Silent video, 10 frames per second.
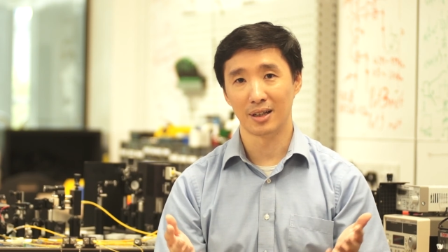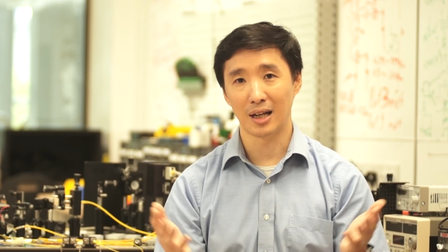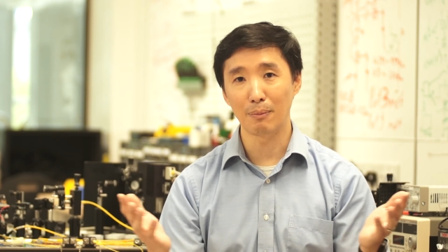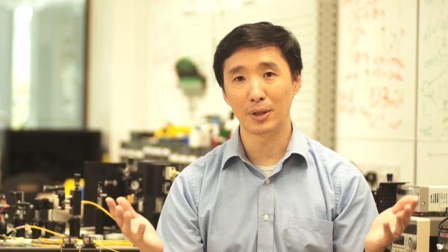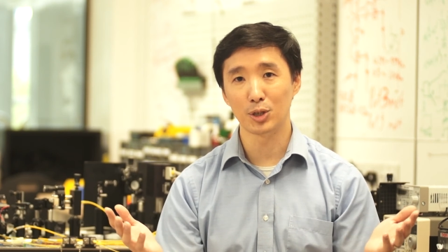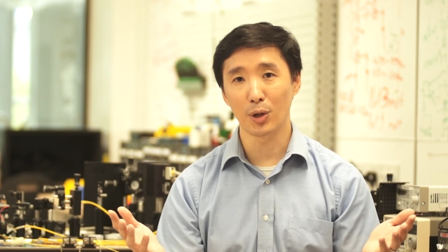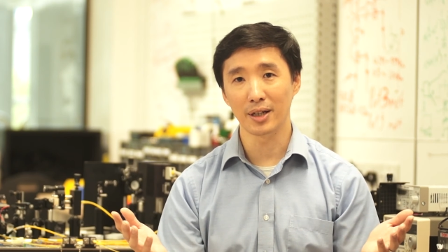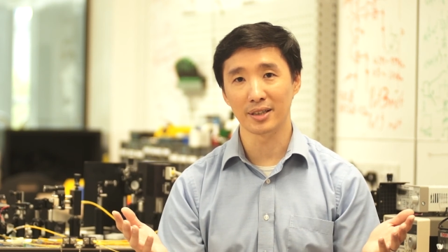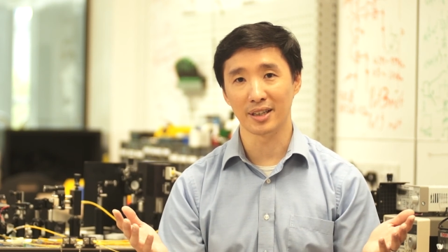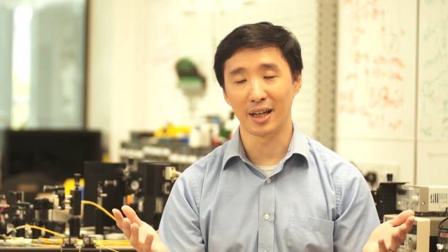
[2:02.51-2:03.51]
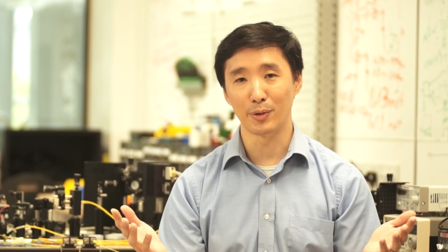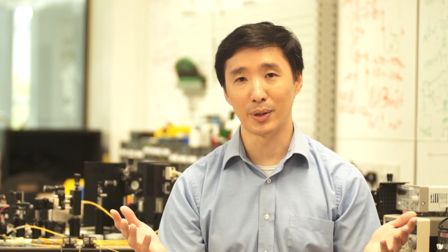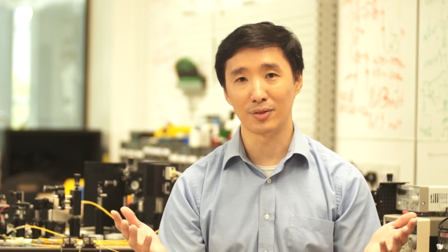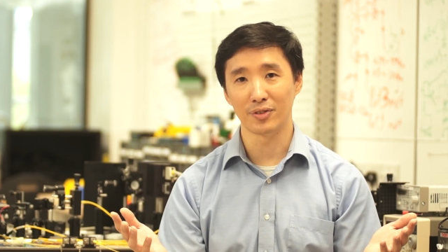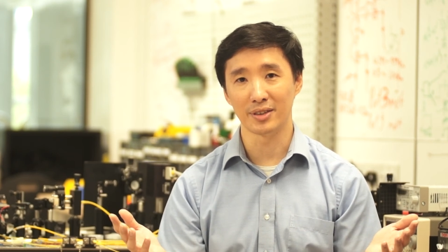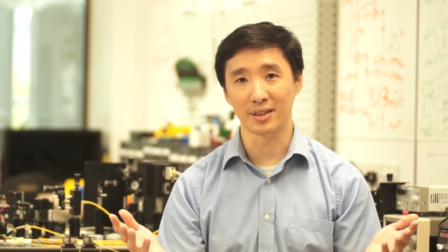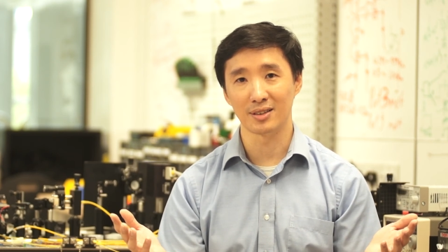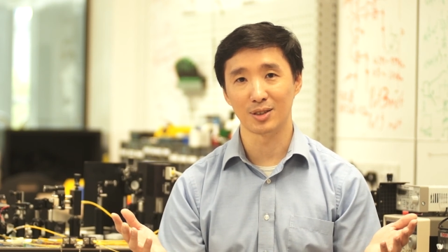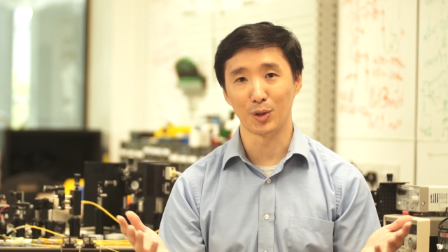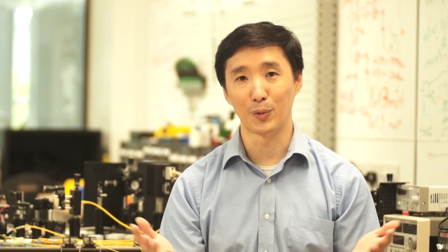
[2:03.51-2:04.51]
come and join us at NUS Physics
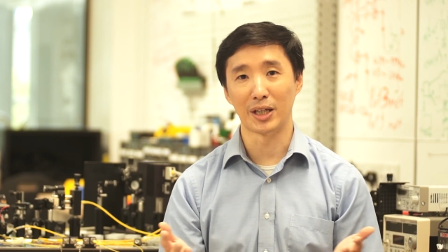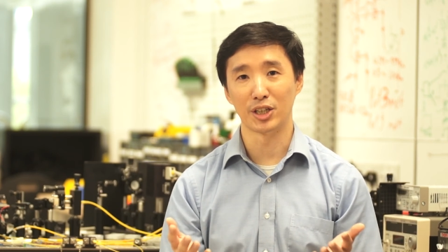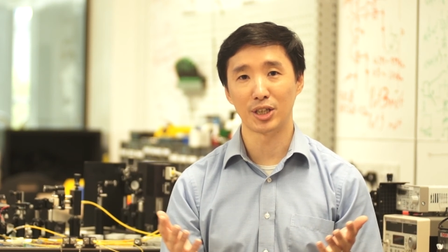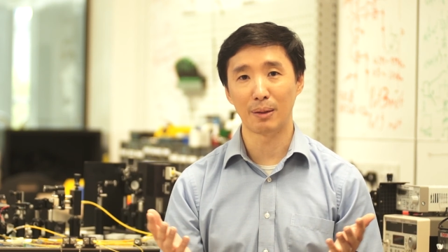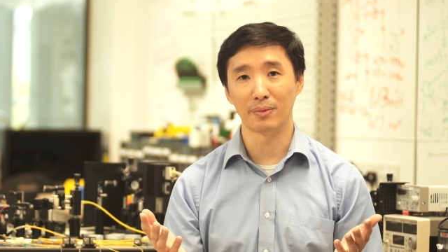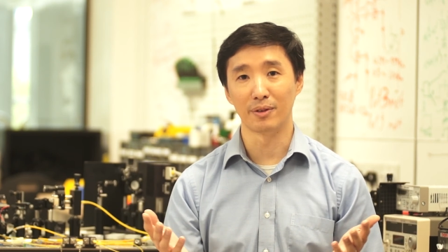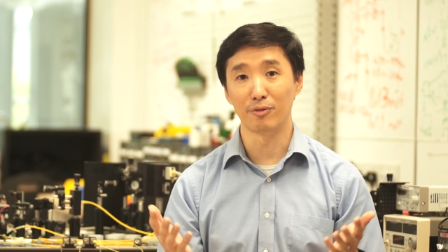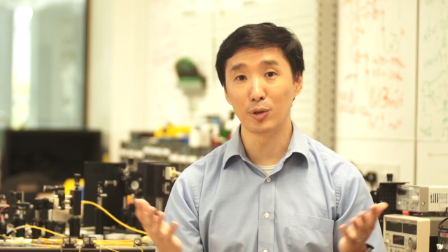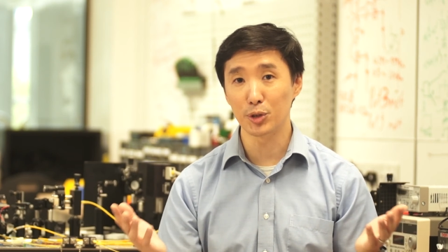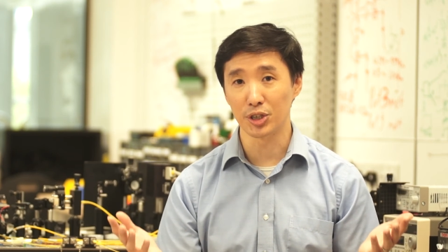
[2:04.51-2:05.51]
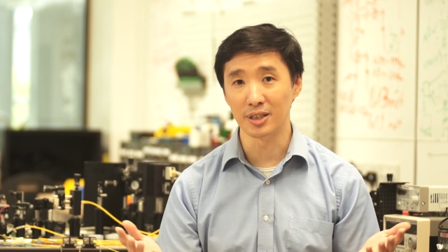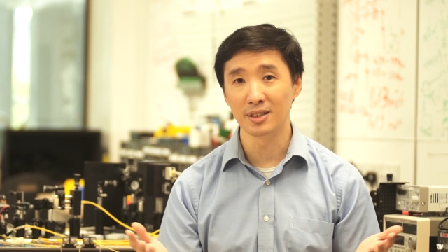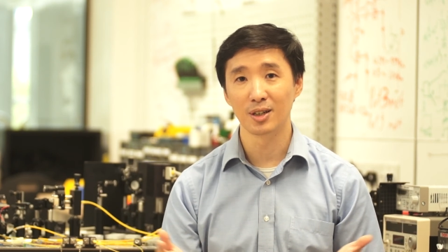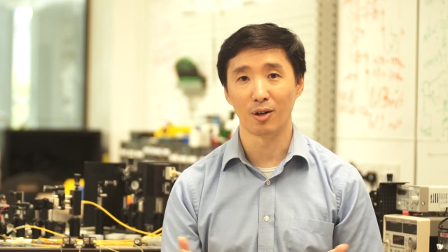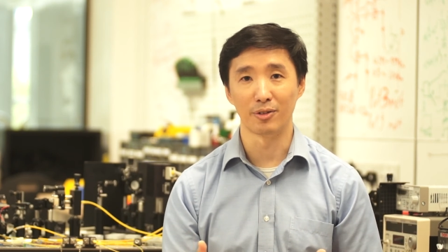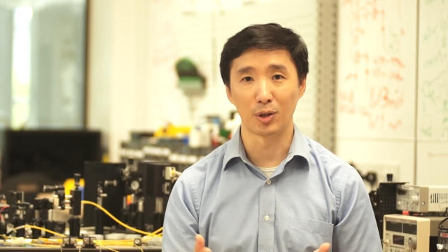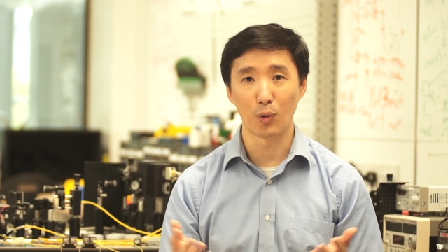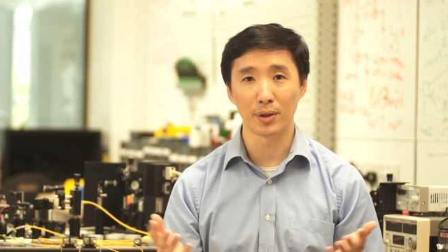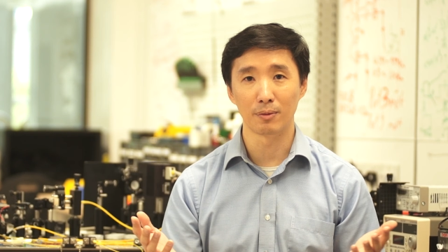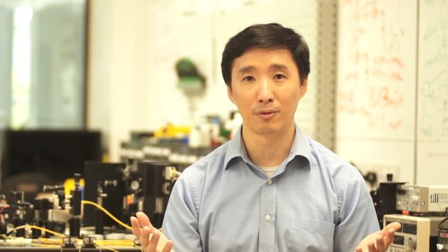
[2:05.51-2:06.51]
so we can shape the future of the
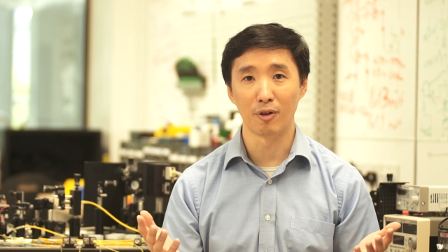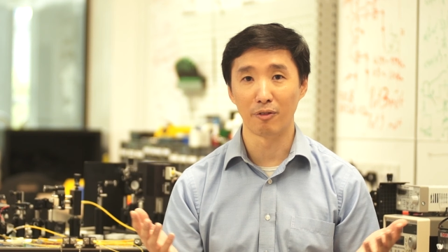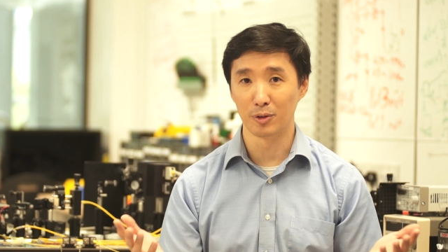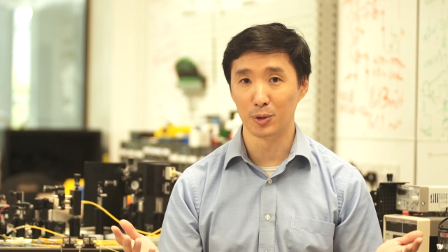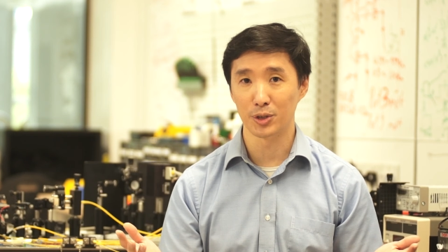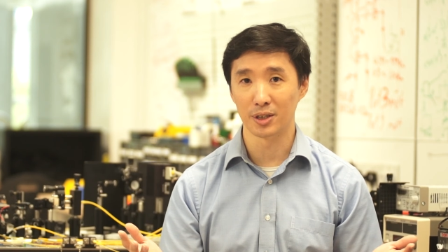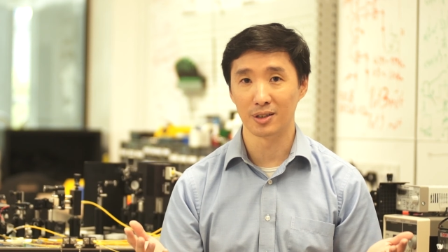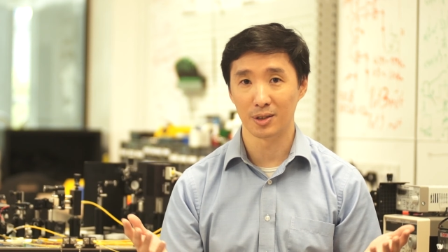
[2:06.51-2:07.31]
quantum revolution